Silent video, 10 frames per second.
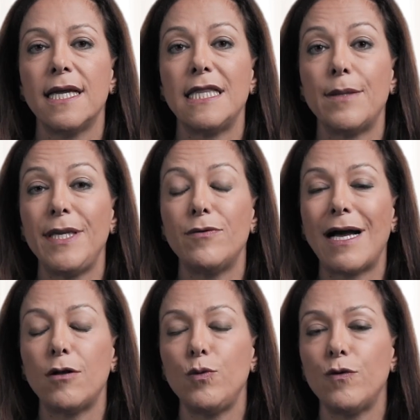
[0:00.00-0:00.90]
in the B
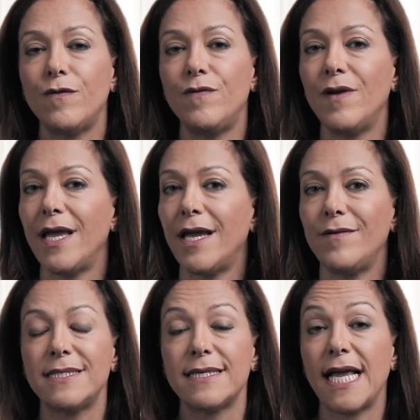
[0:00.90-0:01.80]
round, we were
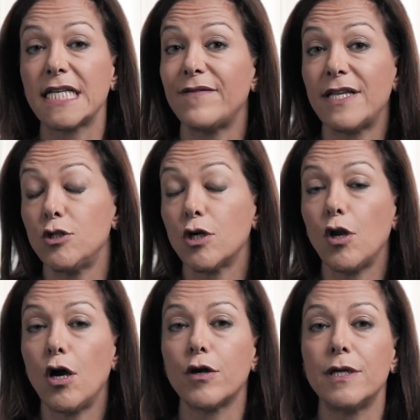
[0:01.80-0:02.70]
very selective, and it took
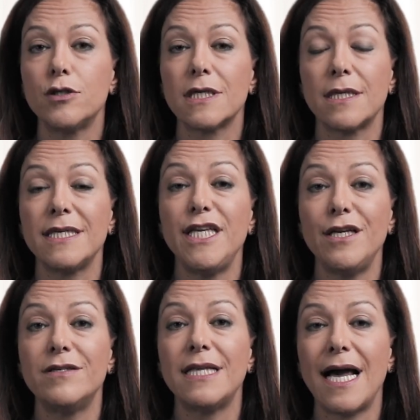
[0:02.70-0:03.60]
longer. It took us 1.5
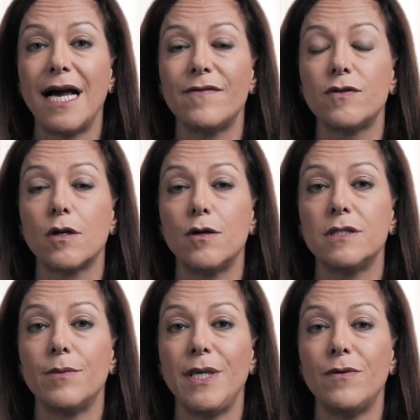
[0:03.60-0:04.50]
years to
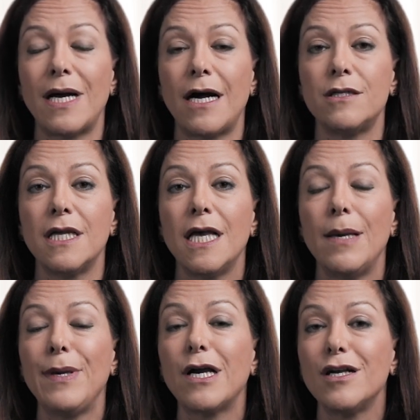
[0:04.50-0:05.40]
close the B round
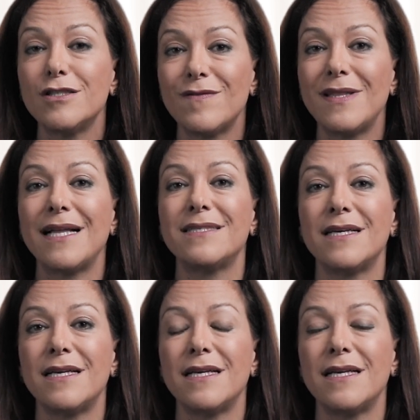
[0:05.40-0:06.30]
because of that
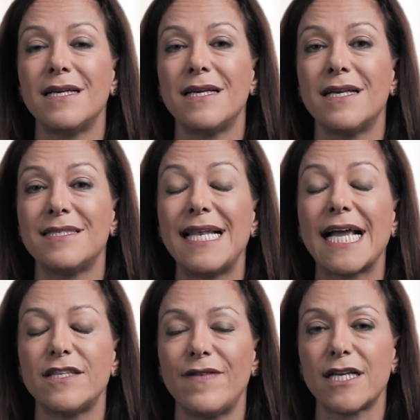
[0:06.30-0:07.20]

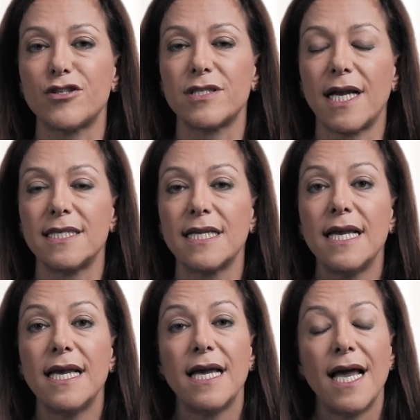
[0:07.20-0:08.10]
selective exercise.
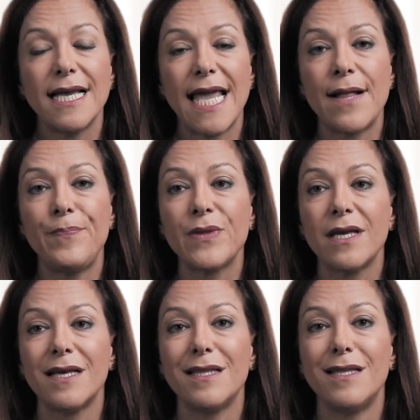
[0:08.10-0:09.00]
Again,
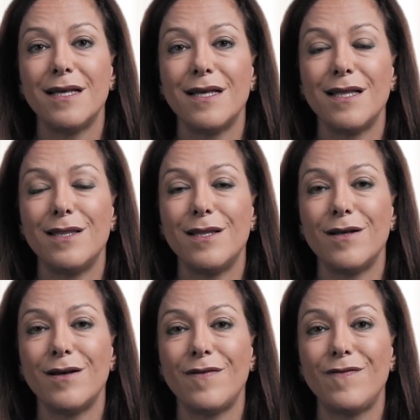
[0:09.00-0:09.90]

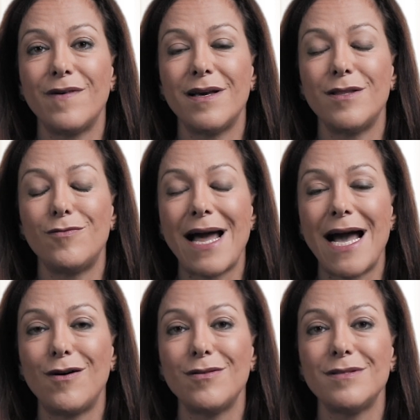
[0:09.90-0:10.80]
the
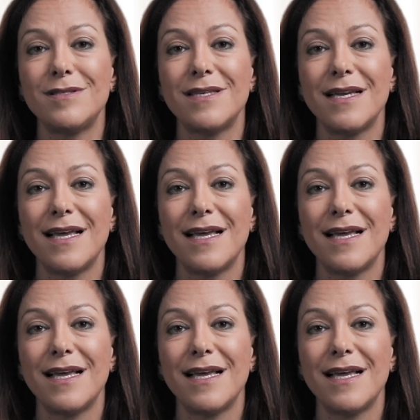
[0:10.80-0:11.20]
rounds